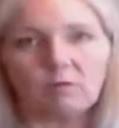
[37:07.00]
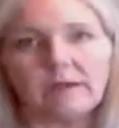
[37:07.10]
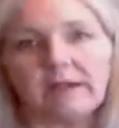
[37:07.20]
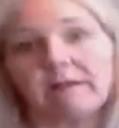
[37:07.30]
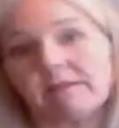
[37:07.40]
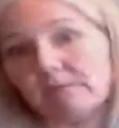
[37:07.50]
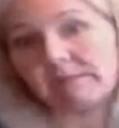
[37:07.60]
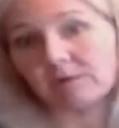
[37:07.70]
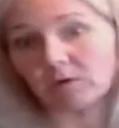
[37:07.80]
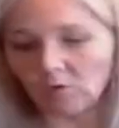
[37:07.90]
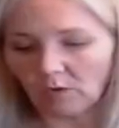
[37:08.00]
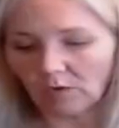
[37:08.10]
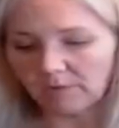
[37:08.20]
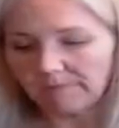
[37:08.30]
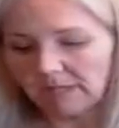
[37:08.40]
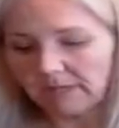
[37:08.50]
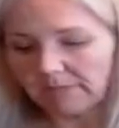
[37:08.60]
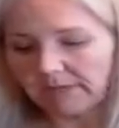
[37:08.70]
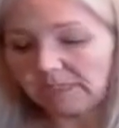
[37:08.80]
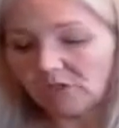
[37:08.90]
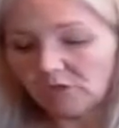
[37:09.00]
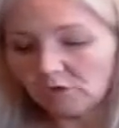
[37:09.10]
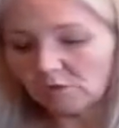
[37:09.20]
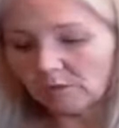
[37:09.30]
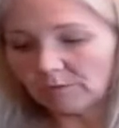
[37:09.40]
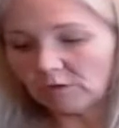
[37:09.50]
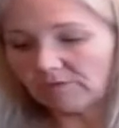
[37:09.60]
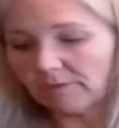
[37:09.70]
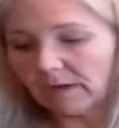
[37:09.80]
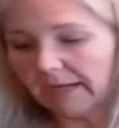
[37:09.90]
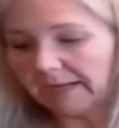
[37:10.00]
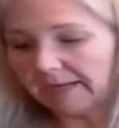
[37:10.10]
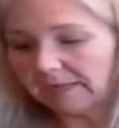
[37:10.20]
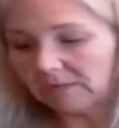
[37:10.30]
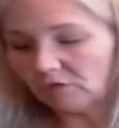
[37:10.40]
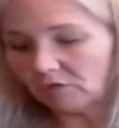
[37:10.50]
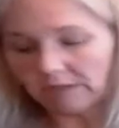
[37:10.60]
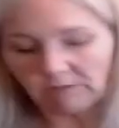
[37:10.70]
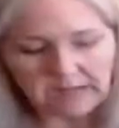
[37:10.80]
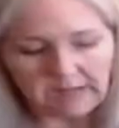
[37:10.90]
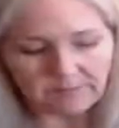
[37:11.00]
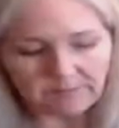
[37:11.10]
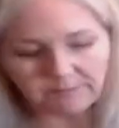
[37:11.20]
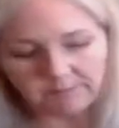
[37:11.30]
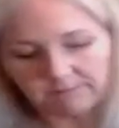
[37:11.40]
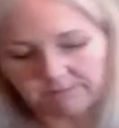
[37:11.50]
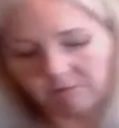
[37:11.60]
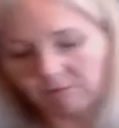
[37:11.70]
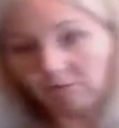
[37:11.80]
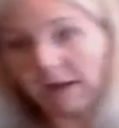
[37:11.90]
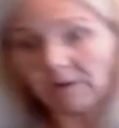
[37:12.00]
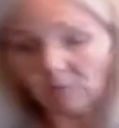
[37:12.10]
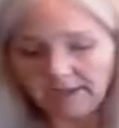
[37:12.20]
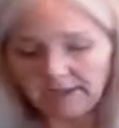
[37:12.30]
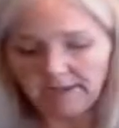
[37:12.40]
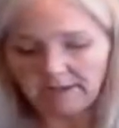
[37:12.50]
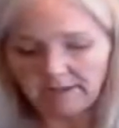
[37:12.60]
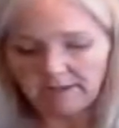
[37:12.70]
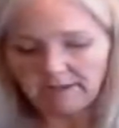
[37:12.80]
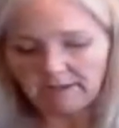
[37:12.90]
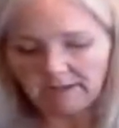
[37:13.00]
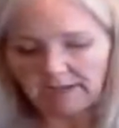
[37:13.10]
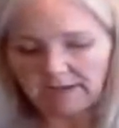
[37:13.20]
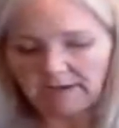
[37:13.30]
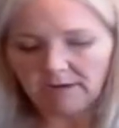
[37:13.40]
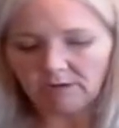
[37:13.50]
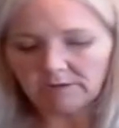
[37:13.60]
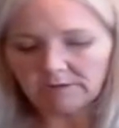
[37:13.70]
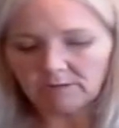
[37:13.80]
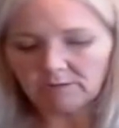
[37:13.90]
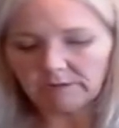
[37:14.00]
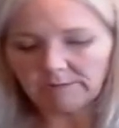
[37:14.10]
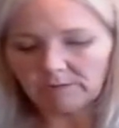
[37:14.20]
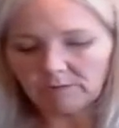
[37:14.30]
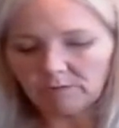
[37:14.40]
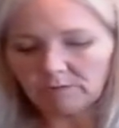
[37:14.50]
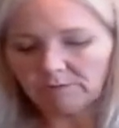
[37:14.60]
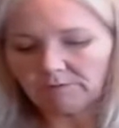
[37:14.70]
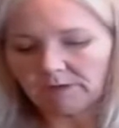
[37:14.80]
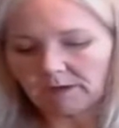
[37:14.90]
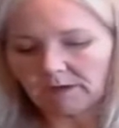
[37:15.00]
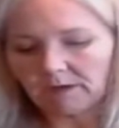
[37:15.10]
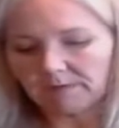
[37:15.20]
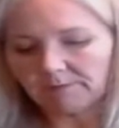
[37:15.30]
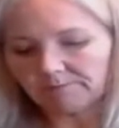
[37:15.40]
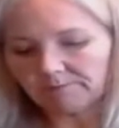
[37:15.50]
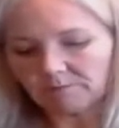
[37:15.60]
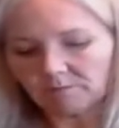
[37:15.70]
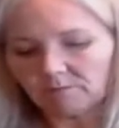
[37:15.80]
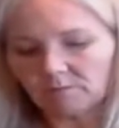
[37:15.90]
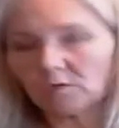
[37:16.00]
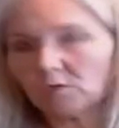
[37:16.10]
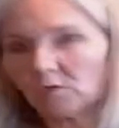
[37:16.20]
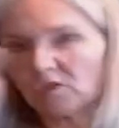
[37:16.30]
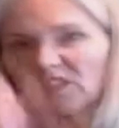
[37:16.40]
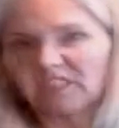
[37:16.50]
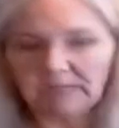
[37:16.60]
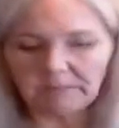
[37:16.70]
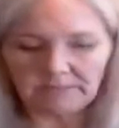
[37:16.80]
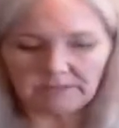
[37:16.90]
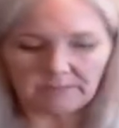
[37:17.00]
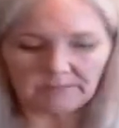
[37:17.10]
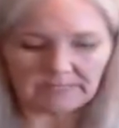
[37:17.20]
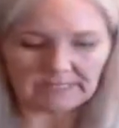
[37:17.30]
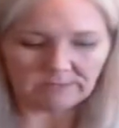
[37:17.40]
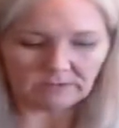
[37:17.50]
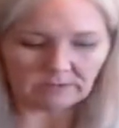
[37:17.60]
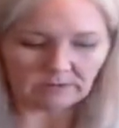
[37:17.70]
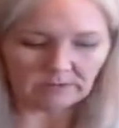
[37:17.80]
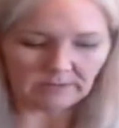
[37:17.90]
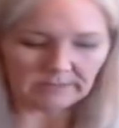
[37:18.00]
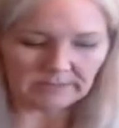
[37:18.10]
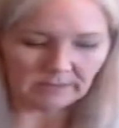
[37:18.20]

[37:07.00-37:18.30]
let the paper cool. But I do remove my shrink wrap right away. And I also remove, or just kind of peel up the tape just a little bit.